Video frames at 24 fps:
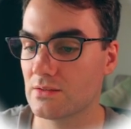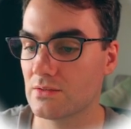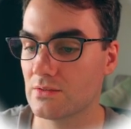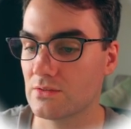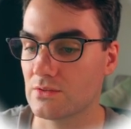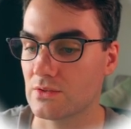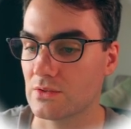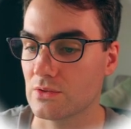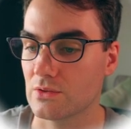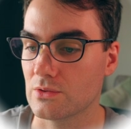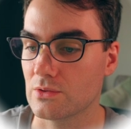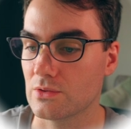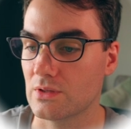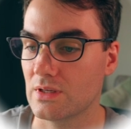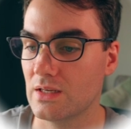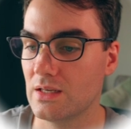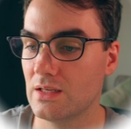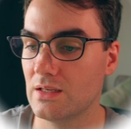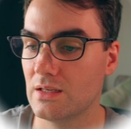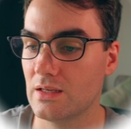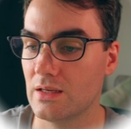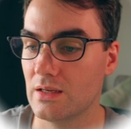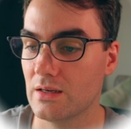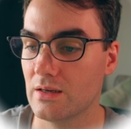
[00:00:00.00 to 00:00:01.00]
So
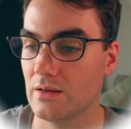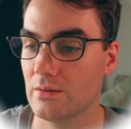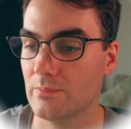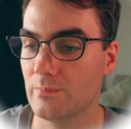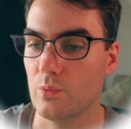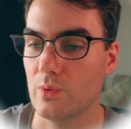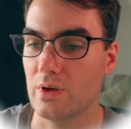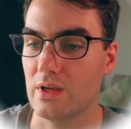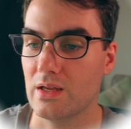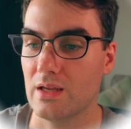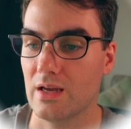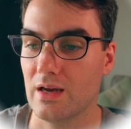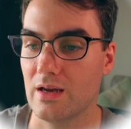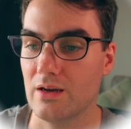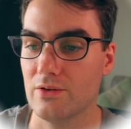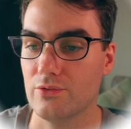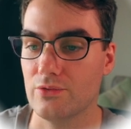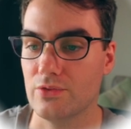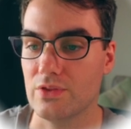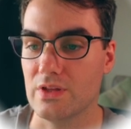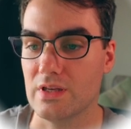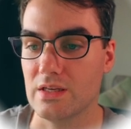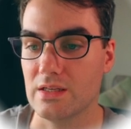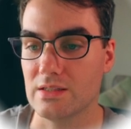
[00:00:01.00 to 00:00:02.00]
in here we
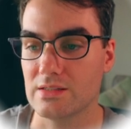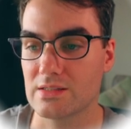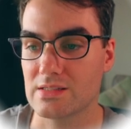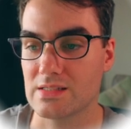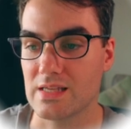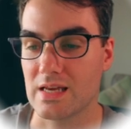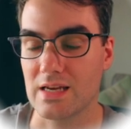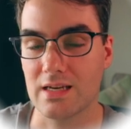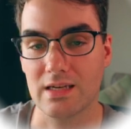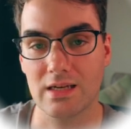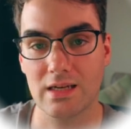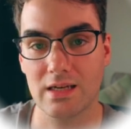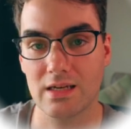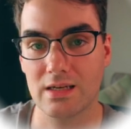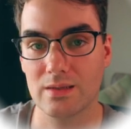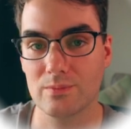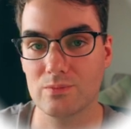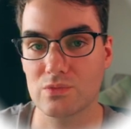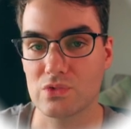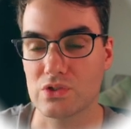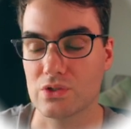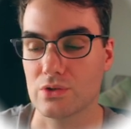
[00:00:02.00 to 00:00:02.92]
have the stay name,